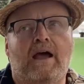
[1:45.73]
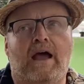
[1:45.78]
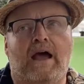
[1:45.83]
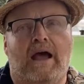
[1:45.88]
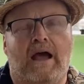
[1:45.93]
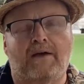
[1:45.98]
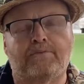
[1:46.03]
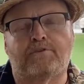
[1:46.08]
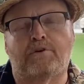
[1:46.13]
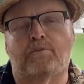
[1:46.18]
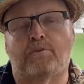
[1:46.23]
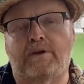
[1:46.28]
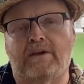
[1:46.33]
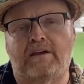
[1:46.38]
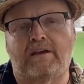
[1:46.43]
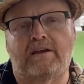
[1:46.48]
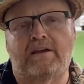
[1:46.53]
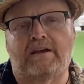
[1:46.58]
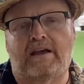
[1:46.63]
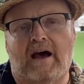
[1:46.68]
After
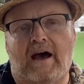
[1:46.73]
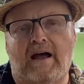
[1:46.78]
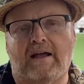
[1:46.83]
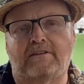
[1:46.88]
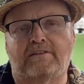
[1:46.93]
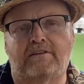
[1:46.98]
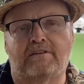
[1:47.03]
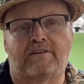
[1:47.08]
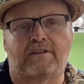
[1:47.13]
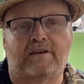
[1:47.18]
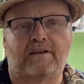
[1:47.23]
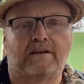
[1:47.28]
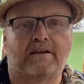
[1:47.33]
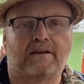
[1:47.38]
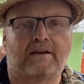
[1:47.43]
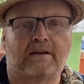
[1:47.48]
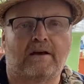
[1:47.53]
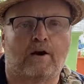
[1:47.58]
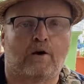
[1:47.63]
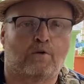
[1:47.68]
we got to the
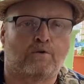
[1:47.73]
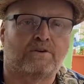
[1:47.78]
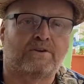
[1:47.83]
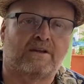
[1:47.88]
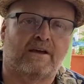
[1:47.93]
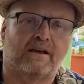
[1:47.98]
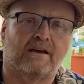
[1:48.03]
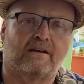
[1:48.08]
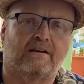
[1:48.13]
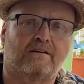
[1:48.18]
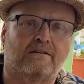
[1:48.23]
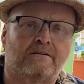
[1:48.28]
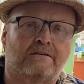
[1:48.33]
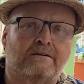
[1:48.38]
hotel,